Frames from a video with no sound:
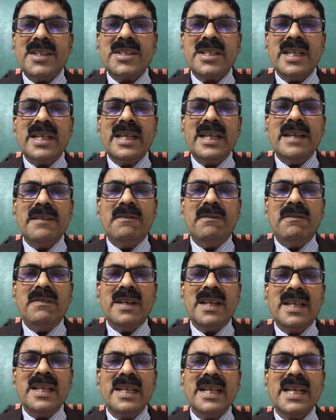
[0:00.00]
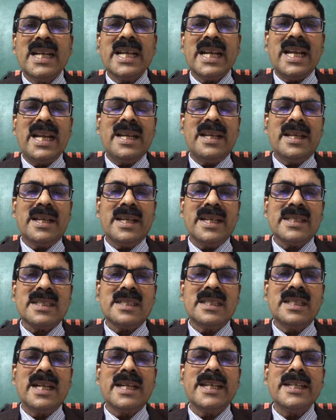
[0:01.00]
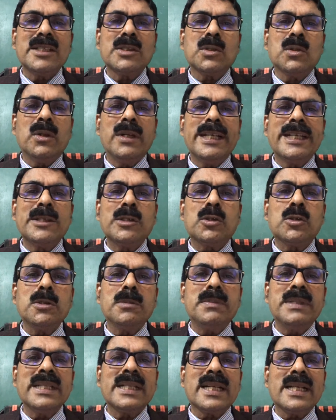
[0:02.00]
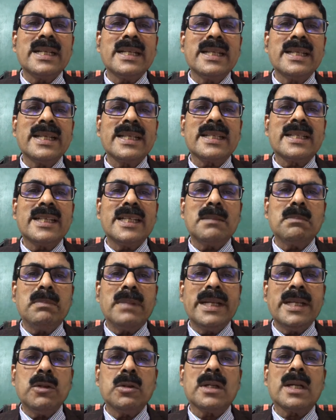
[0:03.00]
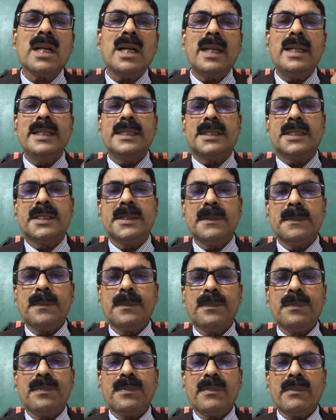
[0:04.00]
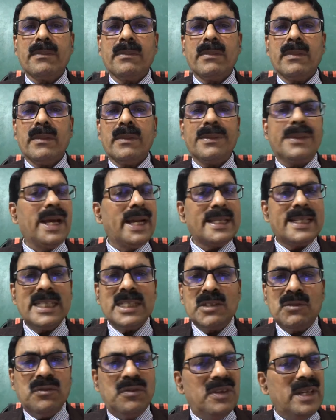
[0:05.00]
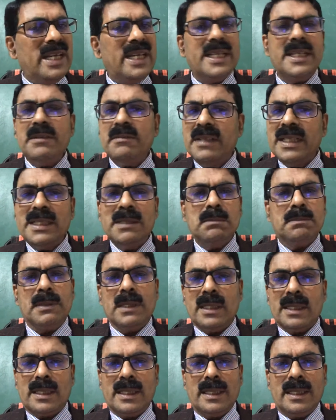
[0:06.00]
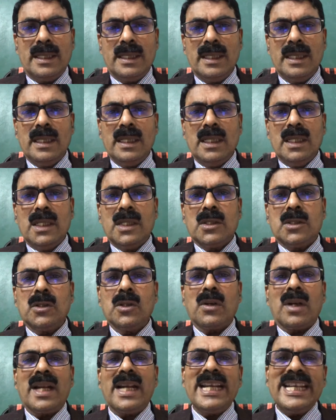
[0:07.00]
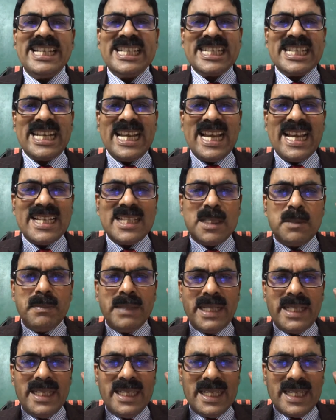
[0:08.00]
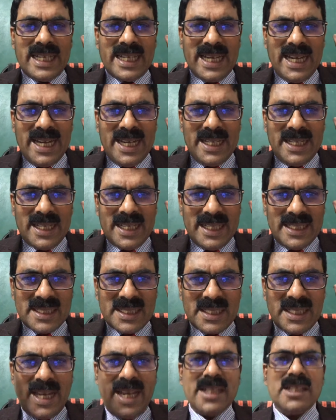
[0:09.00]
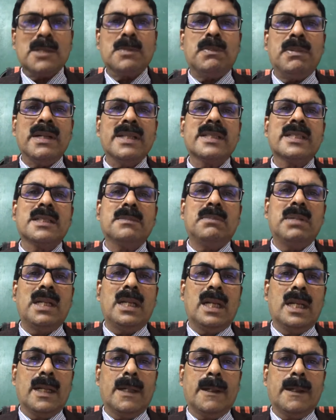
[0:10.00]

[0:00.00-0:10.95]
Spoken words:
and every grand test that is going to be conducted by your college. That is very, very important. So write as many grand tests as possible.